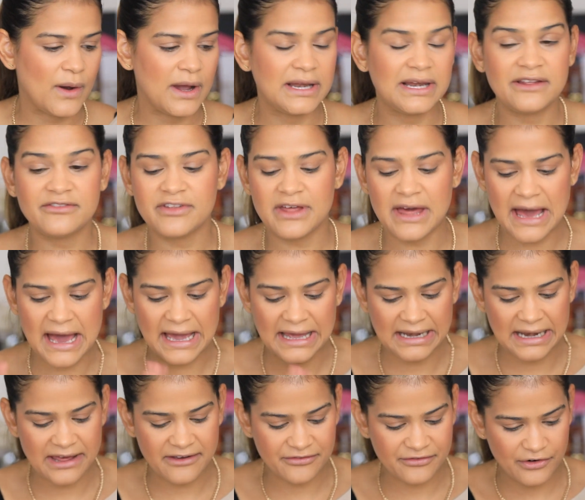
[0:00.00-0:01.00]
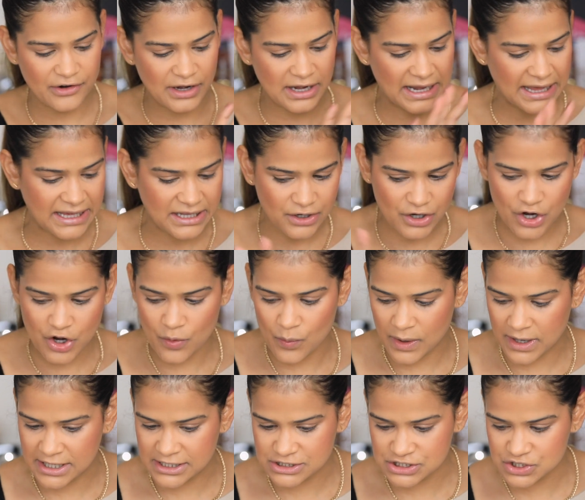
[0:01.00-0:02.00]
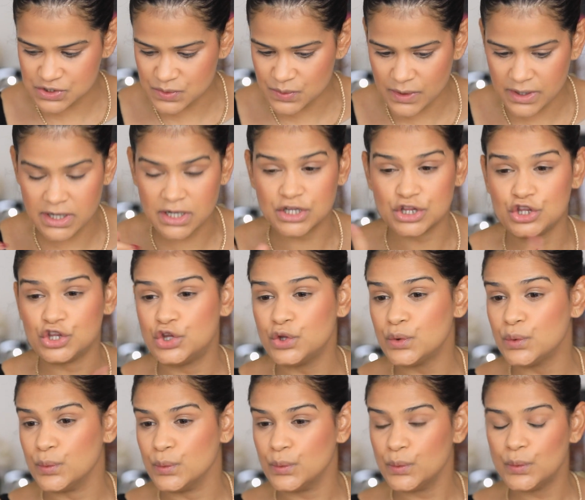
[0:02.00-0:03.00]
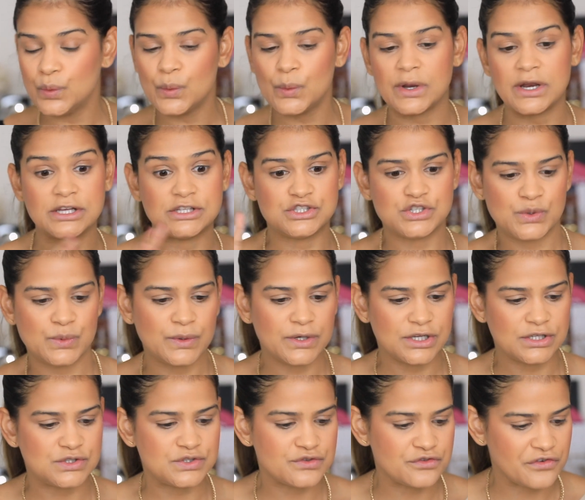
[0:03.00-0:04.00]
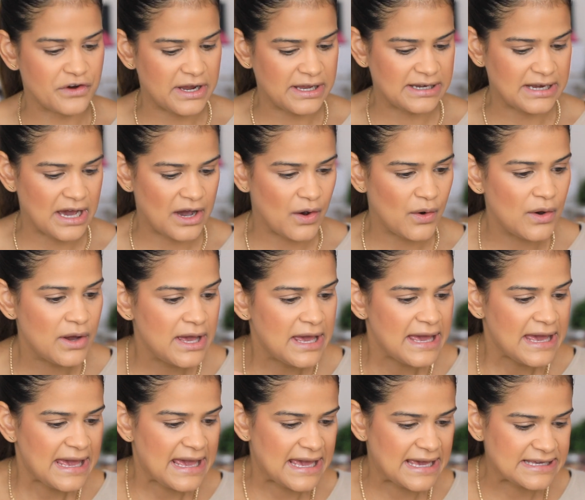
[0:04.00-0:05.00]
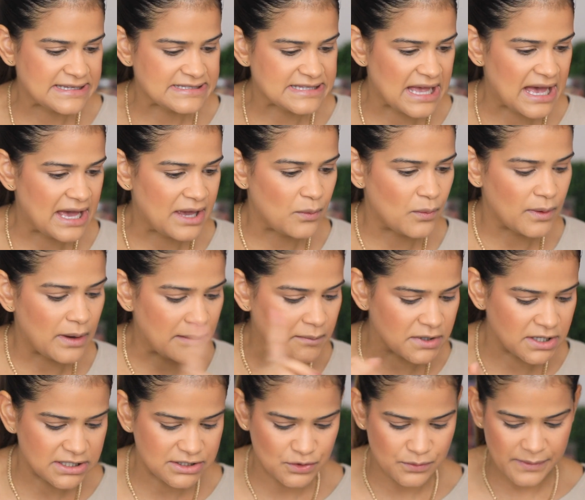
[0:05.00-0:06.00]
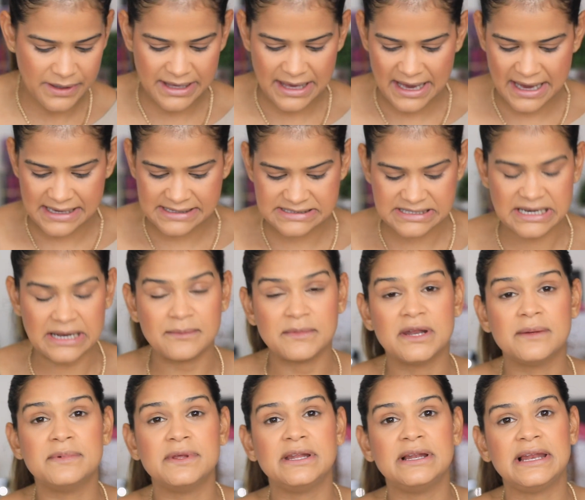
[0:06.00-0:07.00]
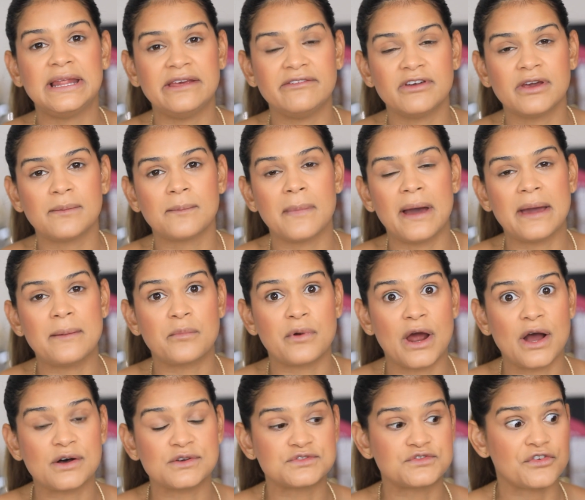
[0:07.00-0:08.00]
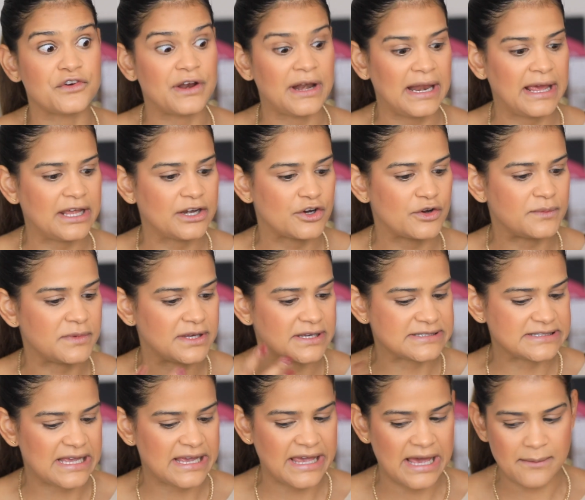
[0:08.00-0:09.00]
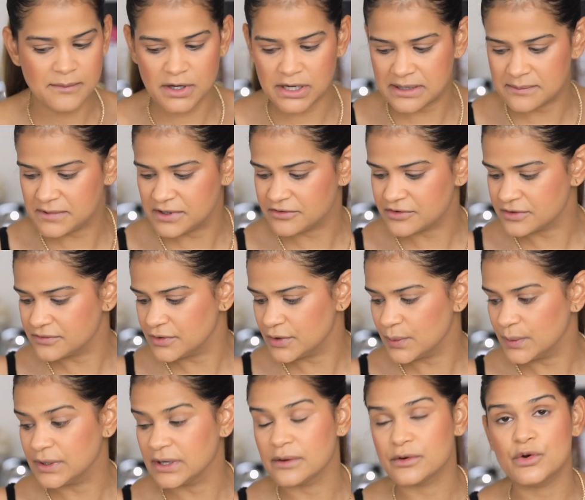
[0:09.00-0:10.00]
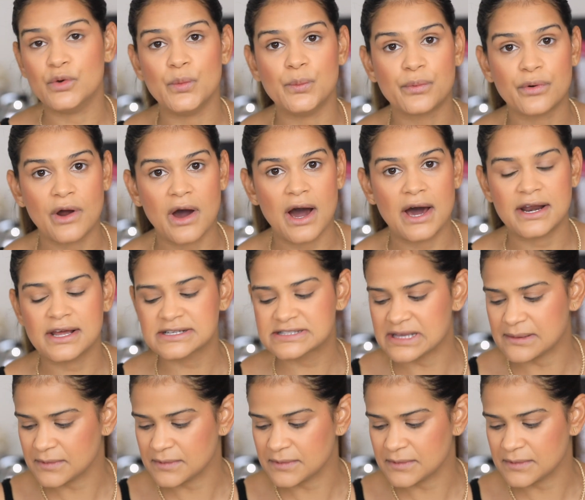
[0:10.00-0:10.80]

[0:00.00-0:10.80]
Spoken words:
I leave the highlight for later. What I do want to do right now is I'm going to do my eyes, and I'm going to be leaving my brows for later, because I am going to be reviewing a new product.